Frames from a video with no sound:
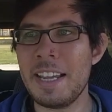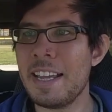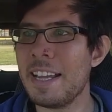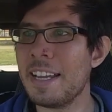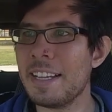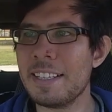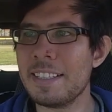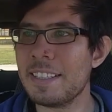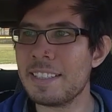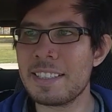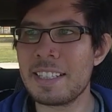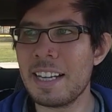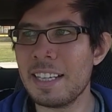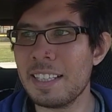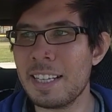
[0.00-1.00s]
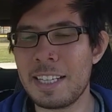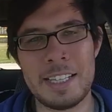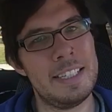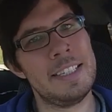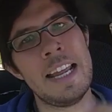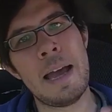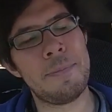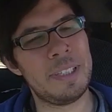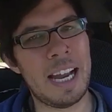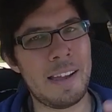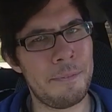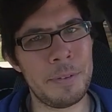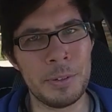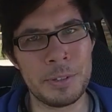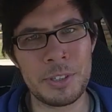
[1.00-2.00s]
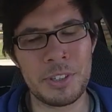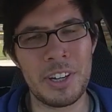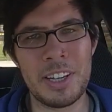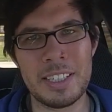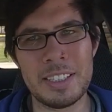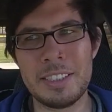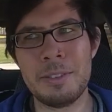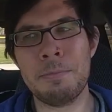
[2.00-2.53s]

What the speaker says: and it's got like a Snapchat filter on it,